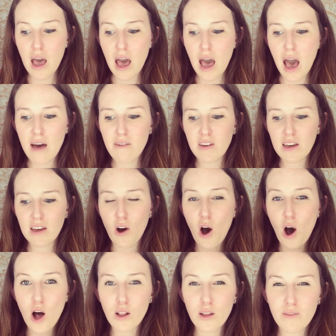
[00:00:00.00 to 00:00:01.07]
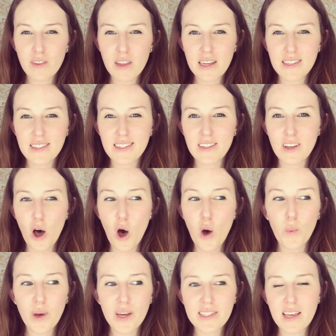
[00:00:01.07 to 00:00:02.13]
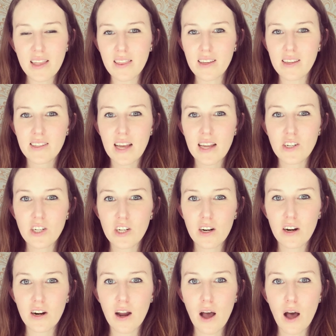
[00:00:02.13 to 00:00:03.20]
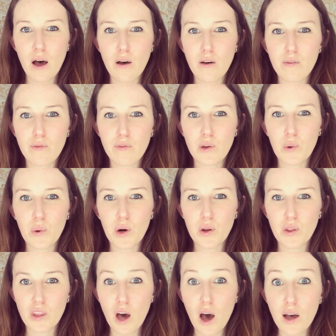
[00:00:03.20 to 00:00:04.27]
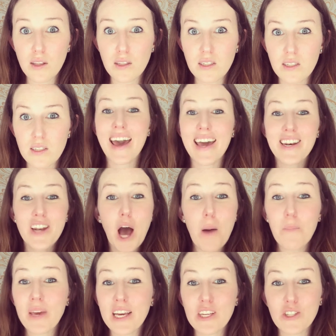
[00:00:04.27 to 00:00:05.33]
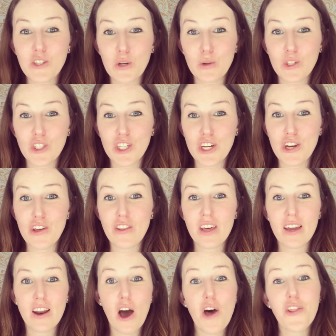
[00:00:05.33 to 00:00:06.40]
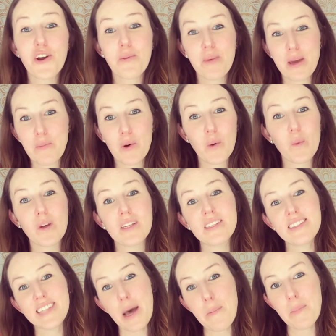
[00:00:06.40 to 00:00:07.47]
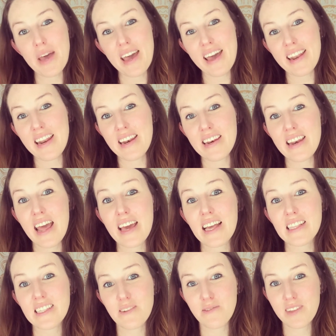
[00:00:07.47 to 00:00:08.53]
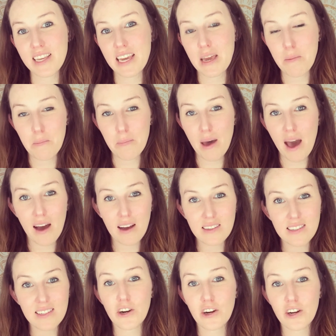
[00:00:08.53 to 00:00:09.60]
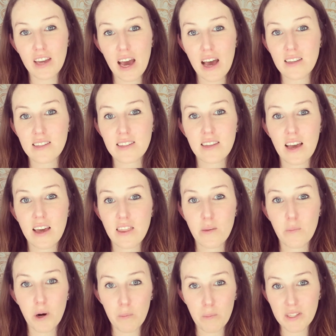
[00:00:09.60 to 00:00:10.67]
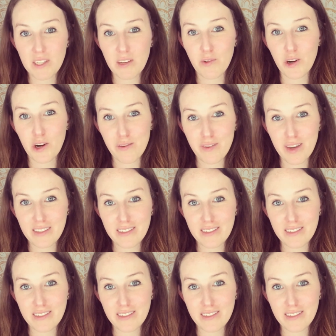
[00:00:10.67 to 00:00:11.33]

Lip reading: Having all of this always at the center of your thoughts, and not being so chill that other people will step in and negatively impact your guests and the purpose of your event.